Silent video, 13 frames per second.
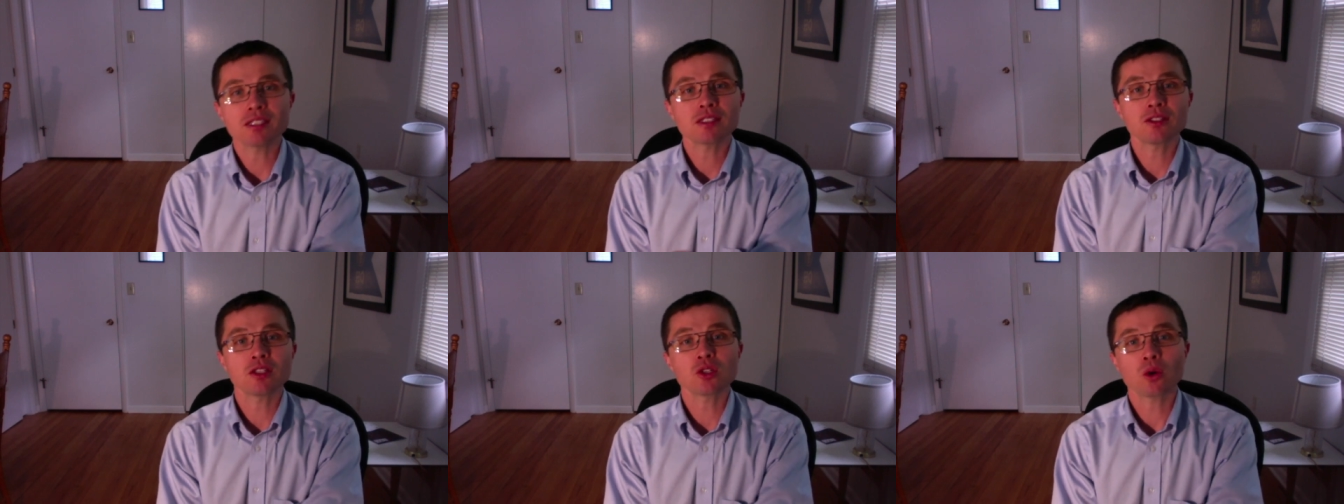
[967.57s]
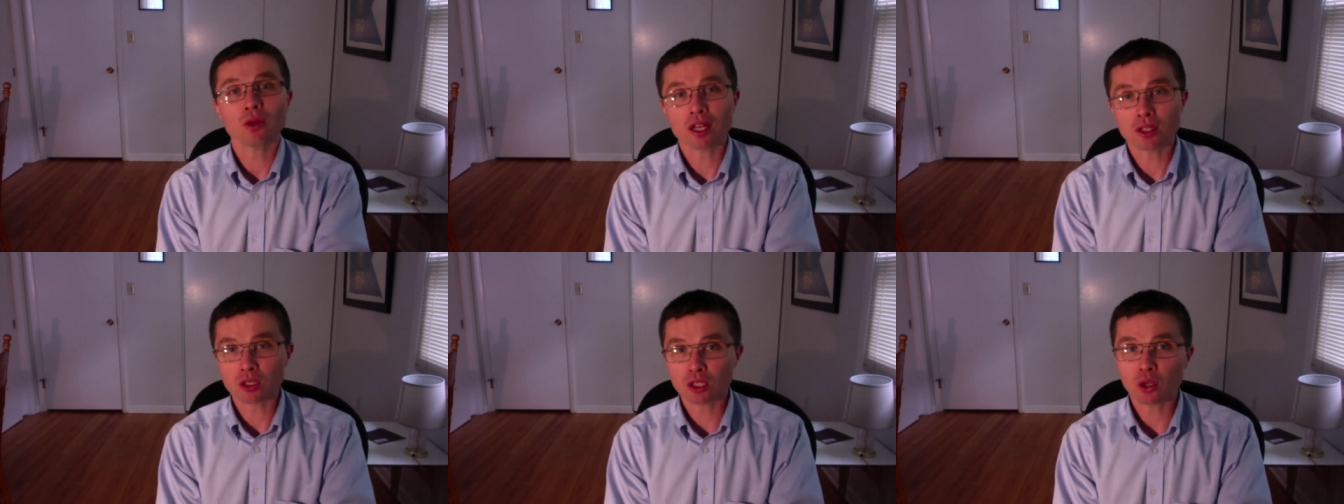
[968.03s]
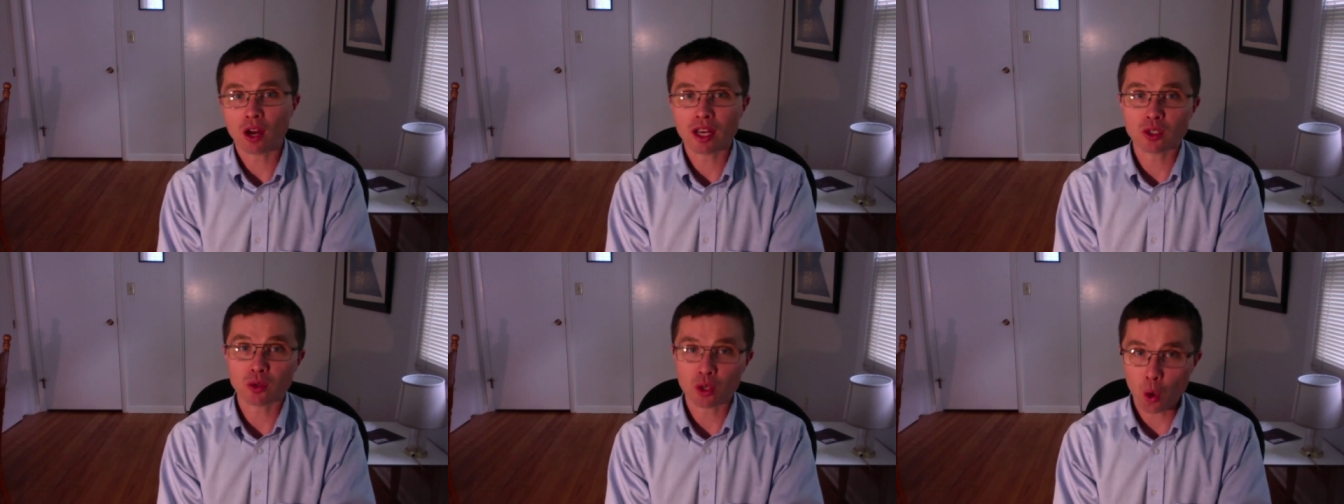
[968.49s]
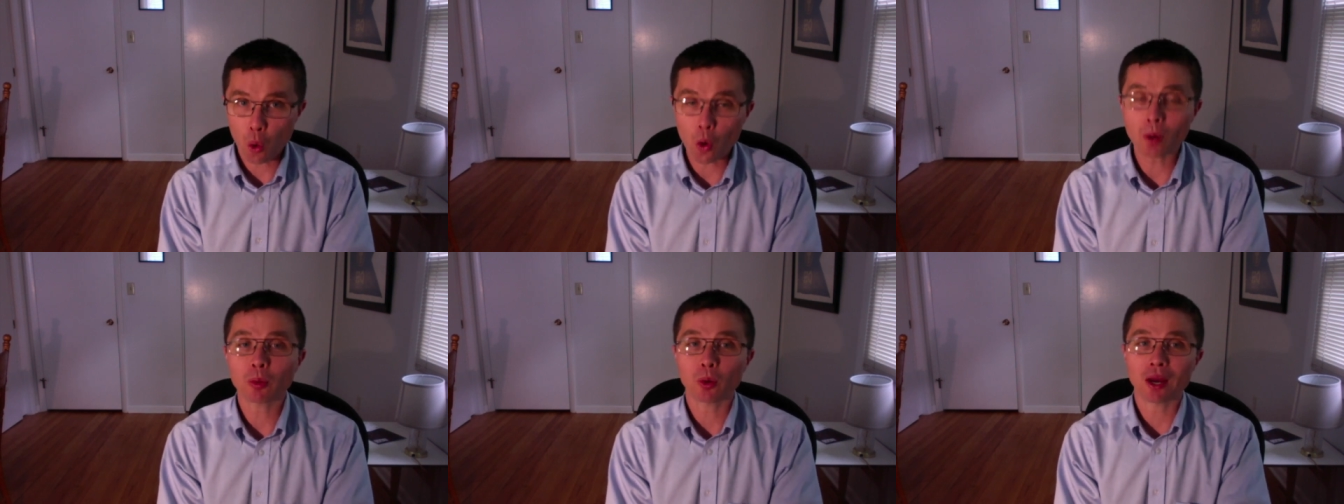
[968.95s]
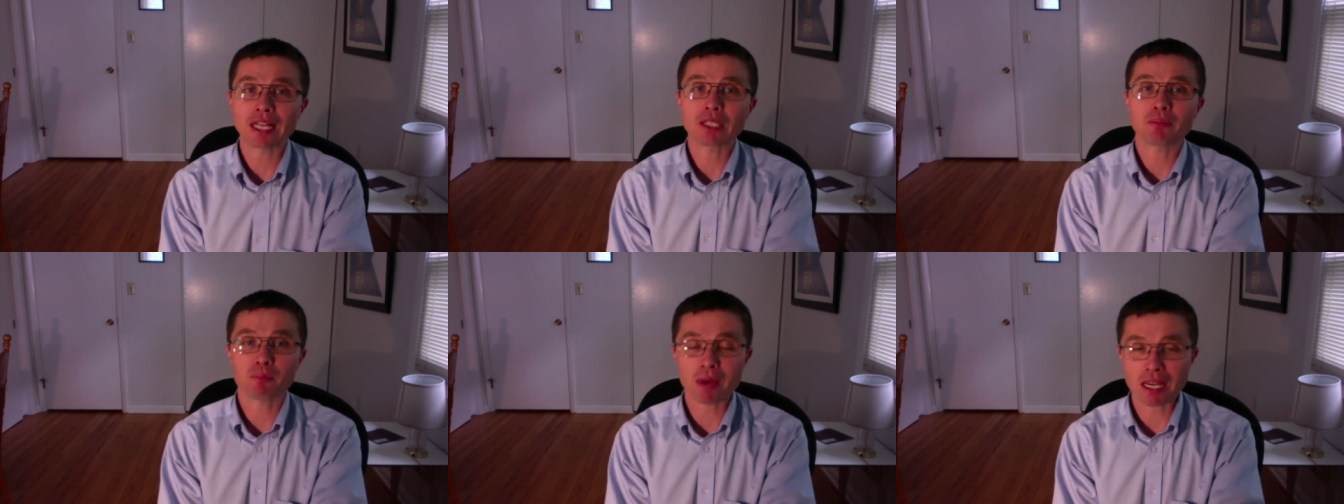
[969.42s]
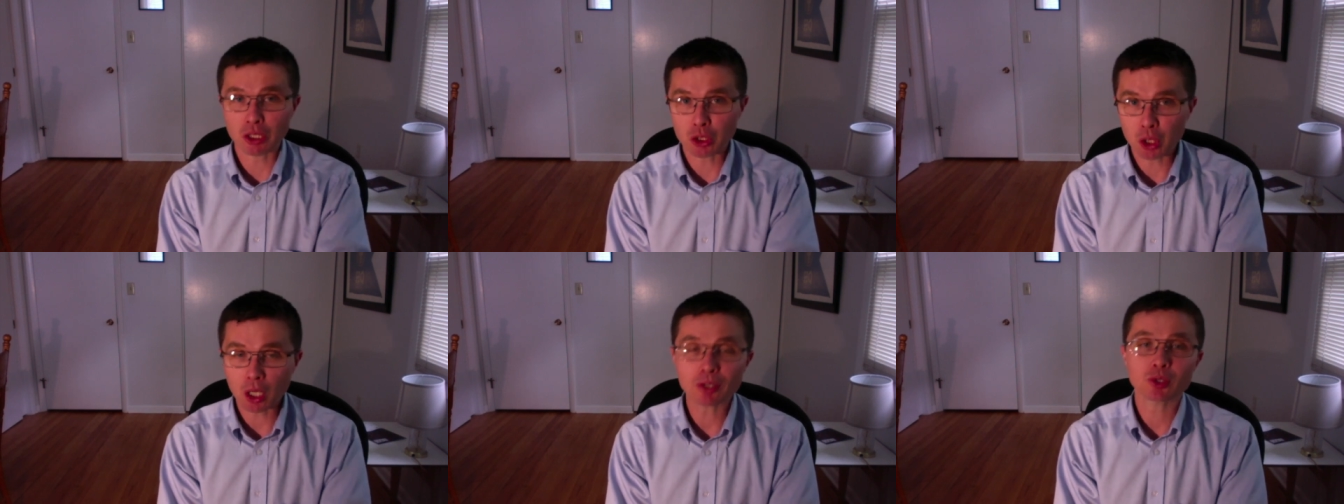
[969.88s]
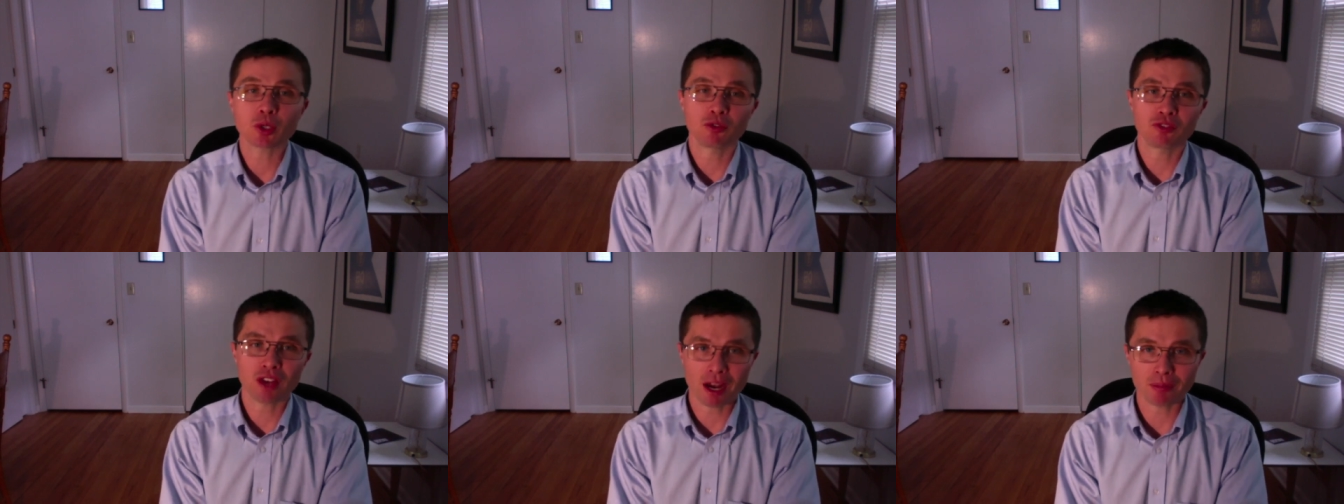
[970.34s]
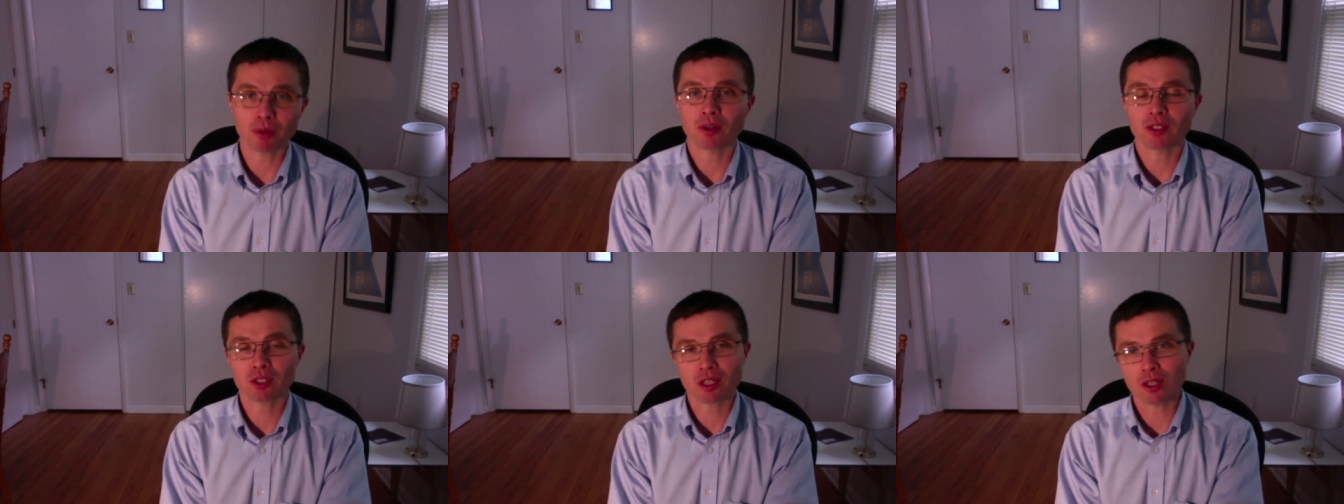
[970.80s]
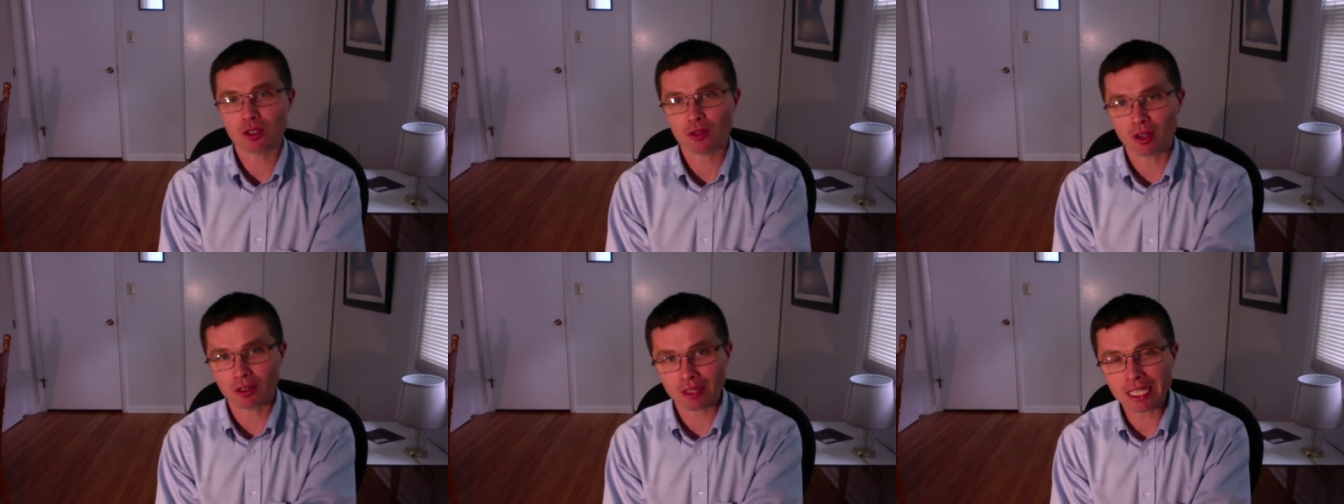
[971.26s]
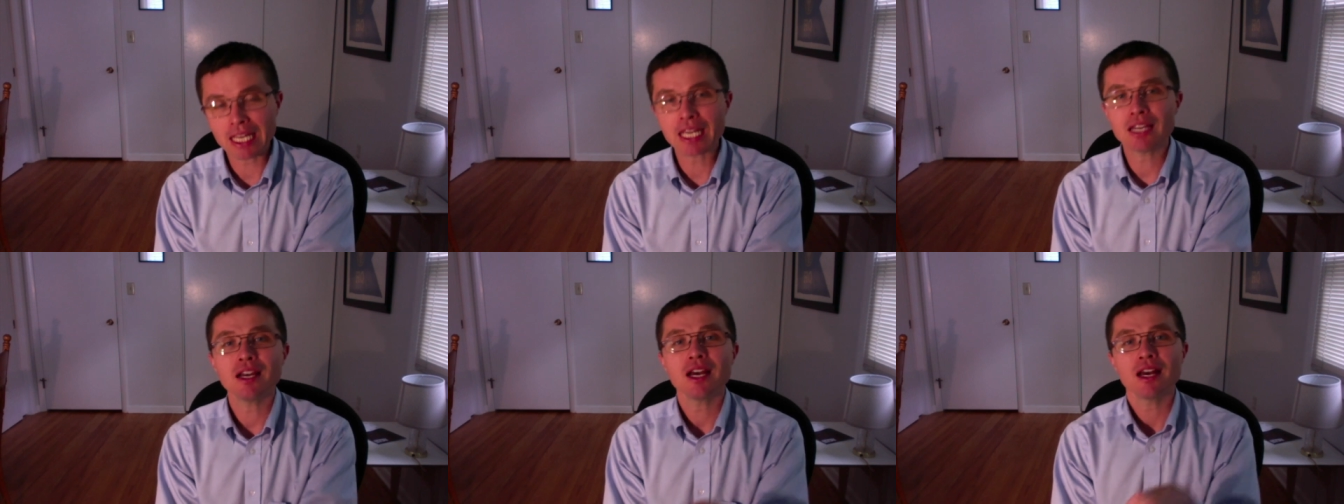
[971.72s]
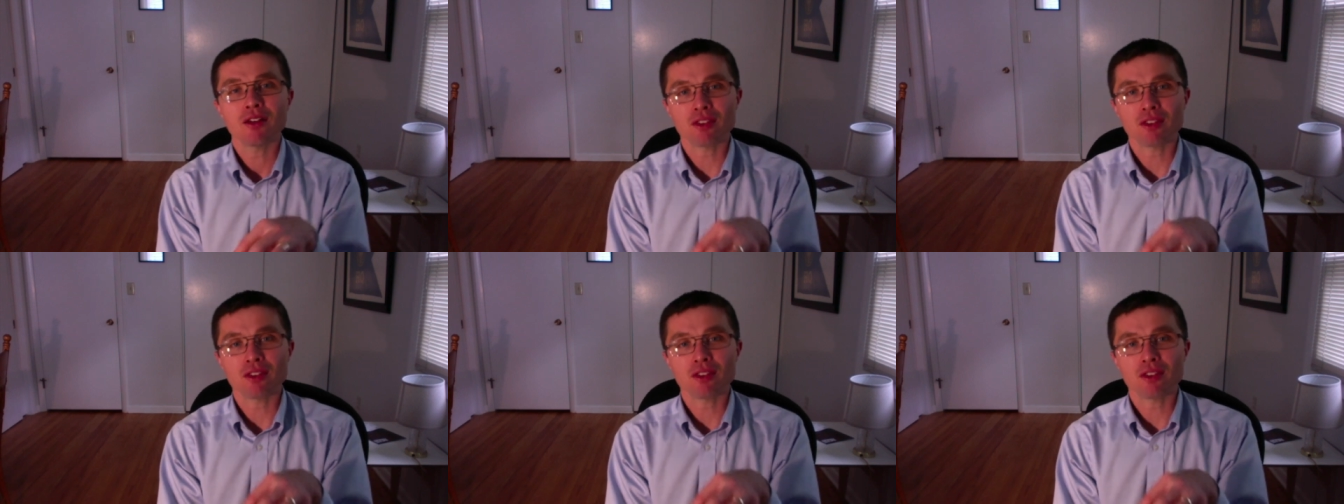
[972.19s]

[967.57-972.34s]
because the Aetolians are trying to incorporate big chunks of Epirus into their league.